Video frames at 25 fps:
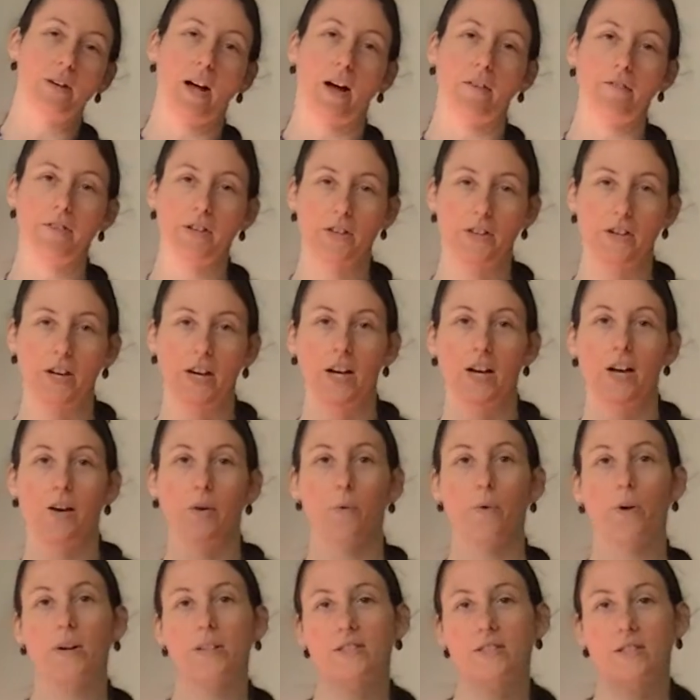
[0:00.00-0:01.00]
cover
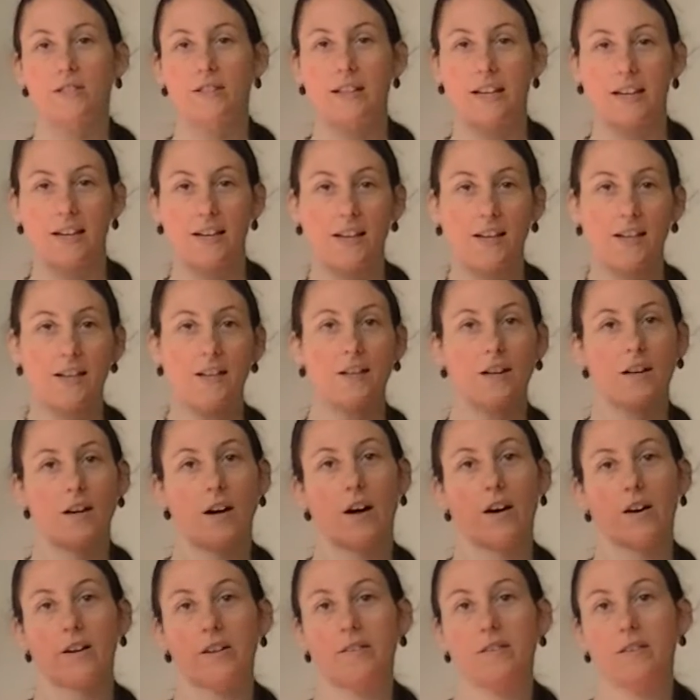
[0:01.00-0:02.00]
what's needed,
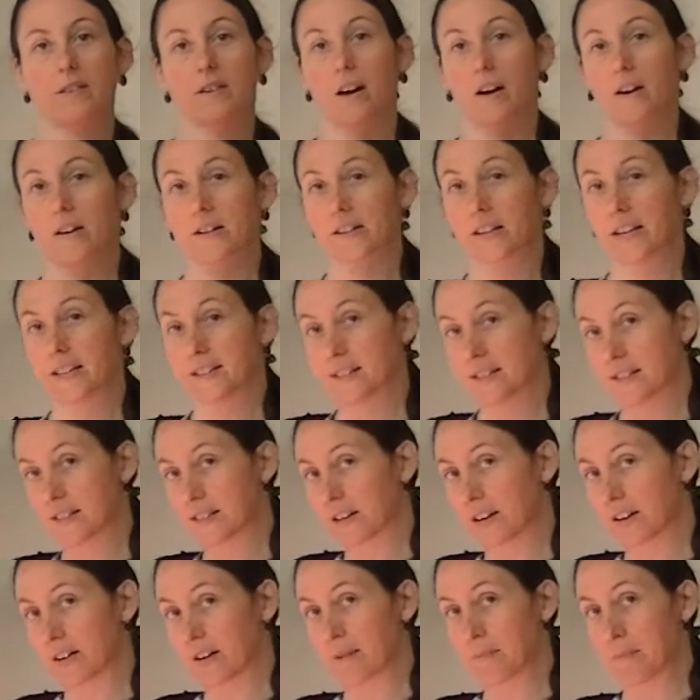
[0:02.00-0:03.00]
our
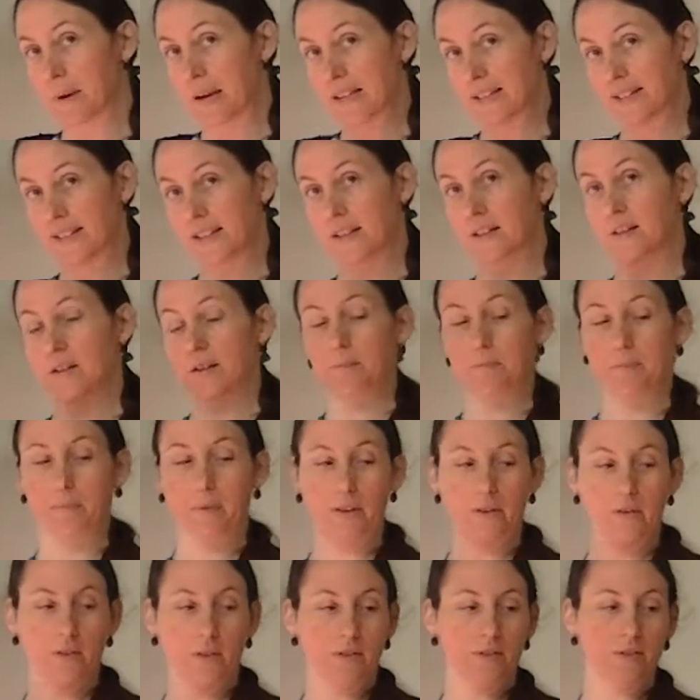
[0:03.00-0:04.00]
necessary basic
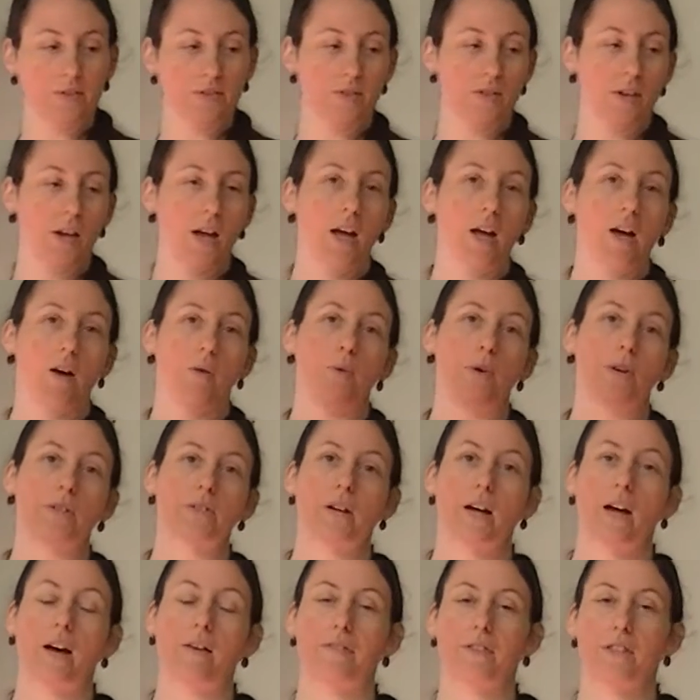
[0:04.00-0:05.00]
minerals. We'll
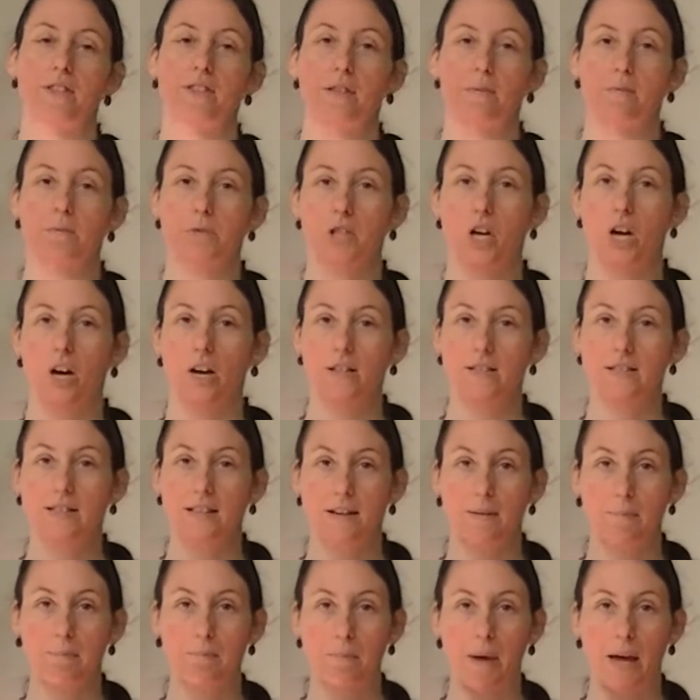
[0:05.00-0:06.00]
cover some
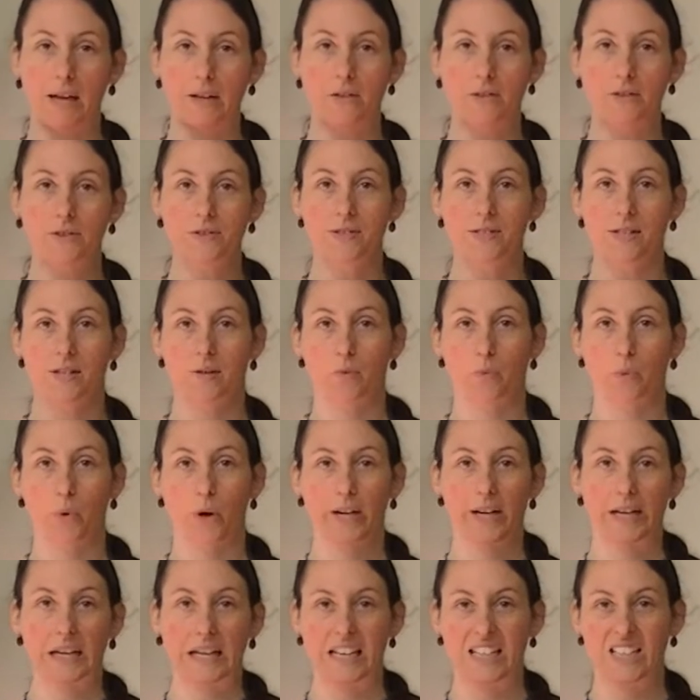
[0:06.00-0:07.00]
toxic metals and what
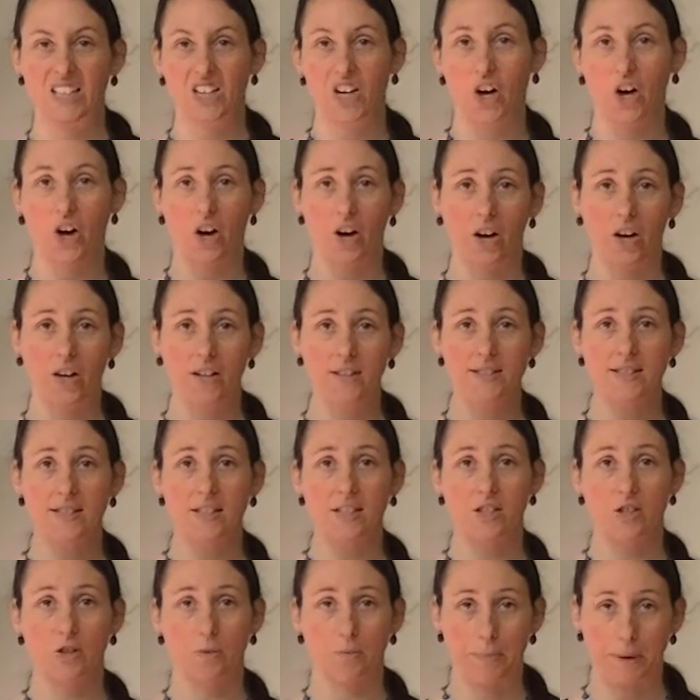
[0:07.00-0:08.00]
it can cause
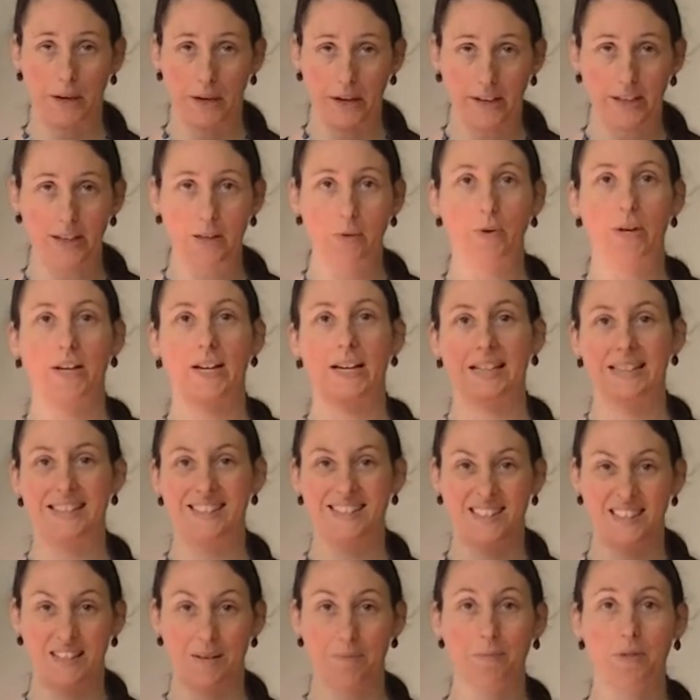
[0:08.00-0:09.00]
in your body, what kind of
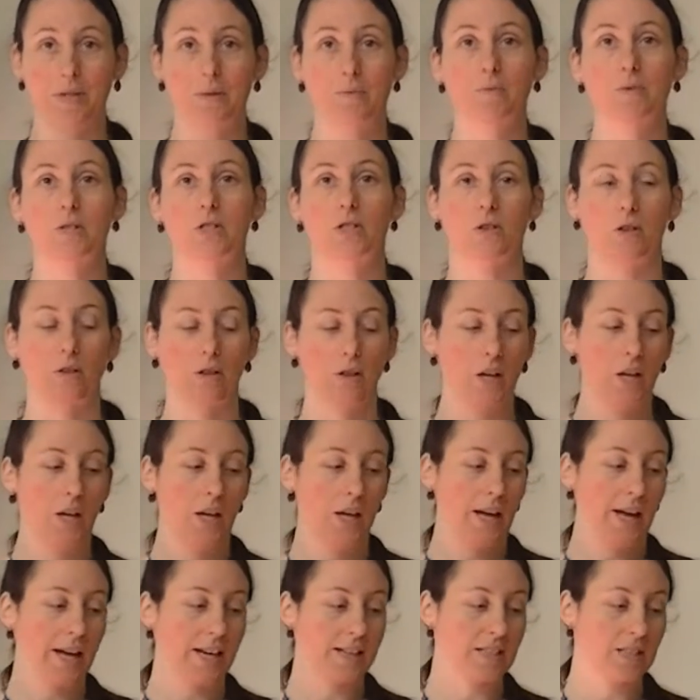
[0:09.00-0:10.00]
symptoms you'll
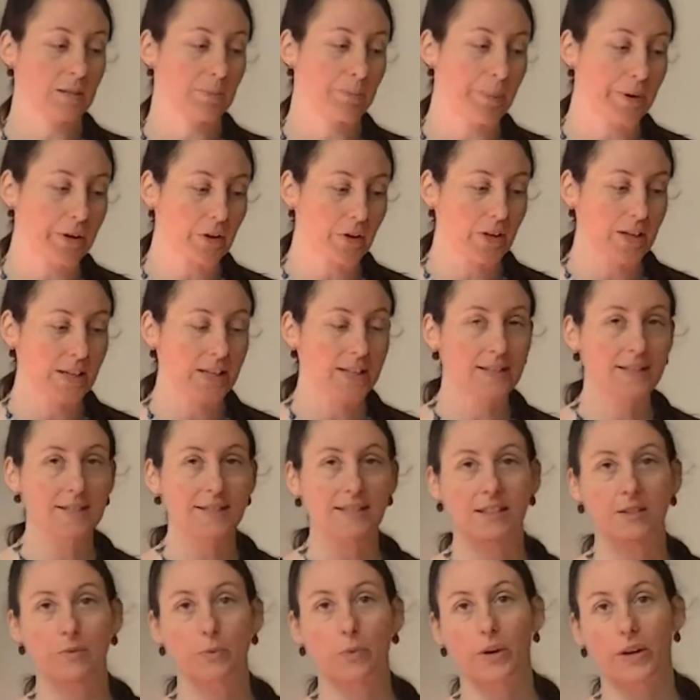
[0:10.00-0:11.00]
experience,
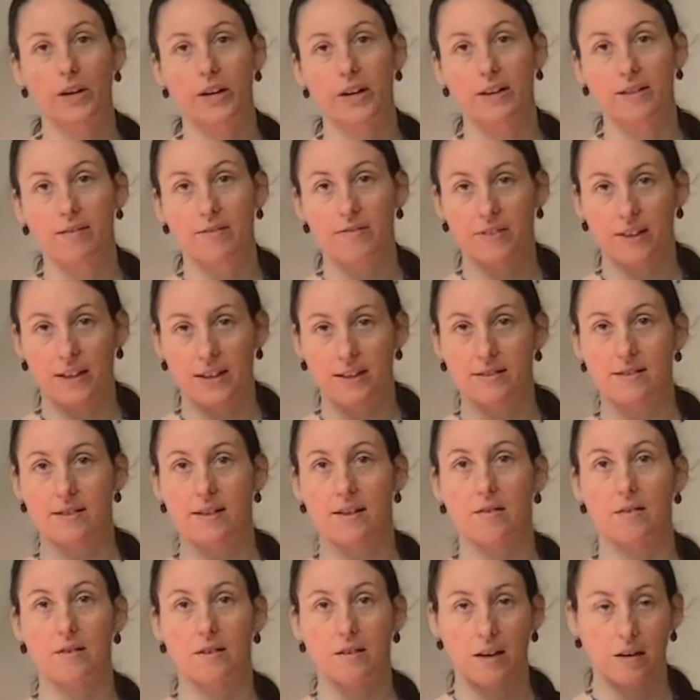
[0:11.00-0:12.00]
and what kind of things
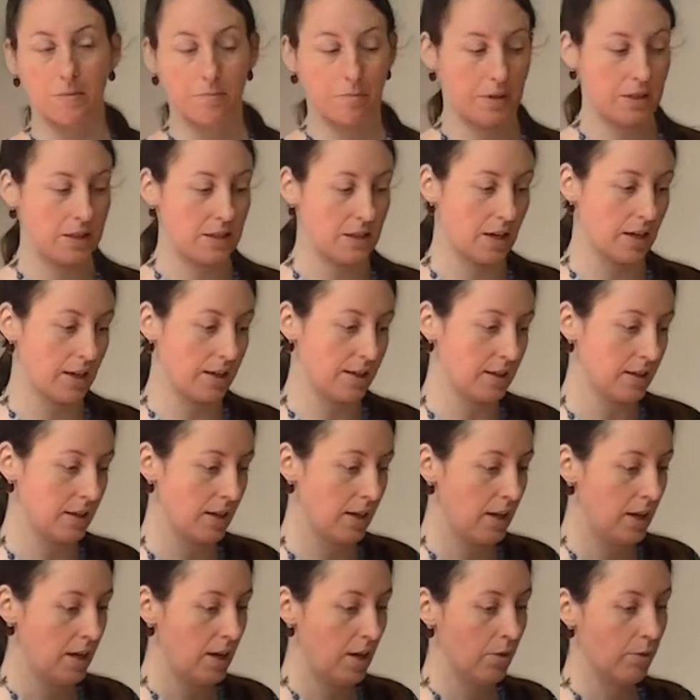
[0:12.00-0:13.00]
that can be done
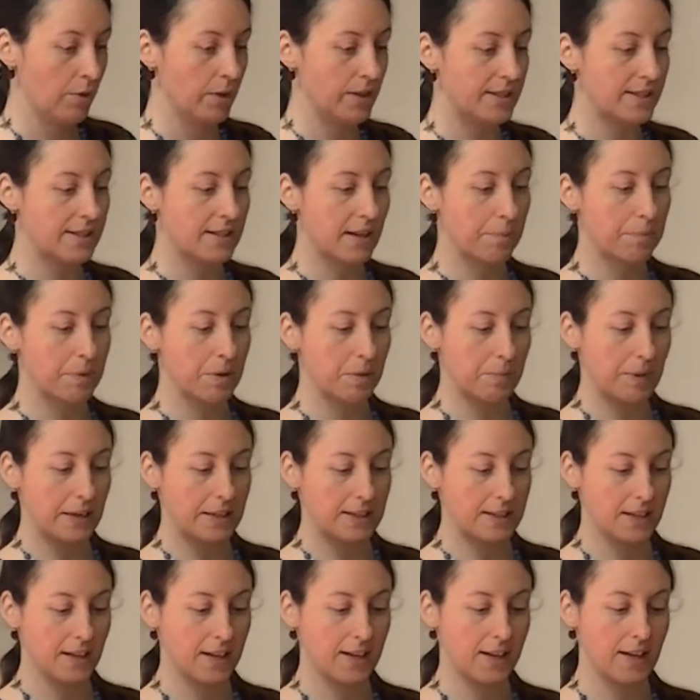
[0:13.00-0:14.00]
with
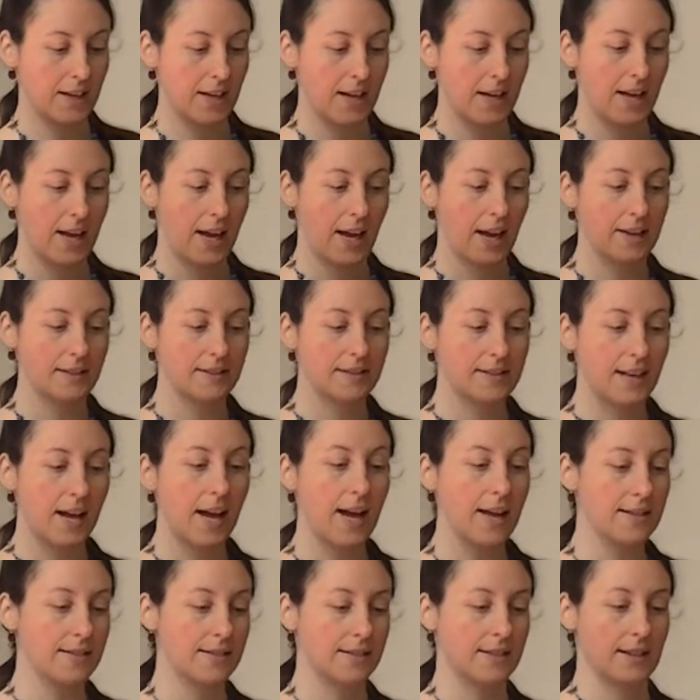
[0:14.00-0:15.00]
supplementing and
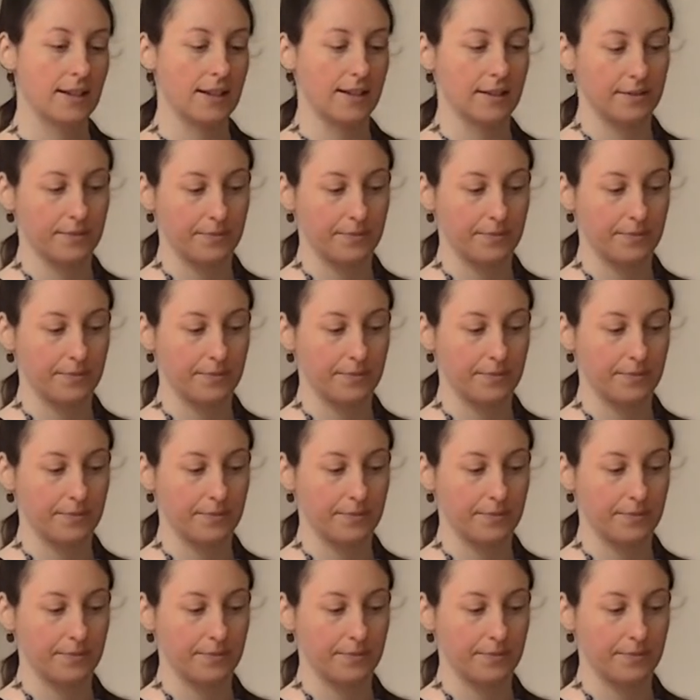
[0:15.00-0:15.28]
testing.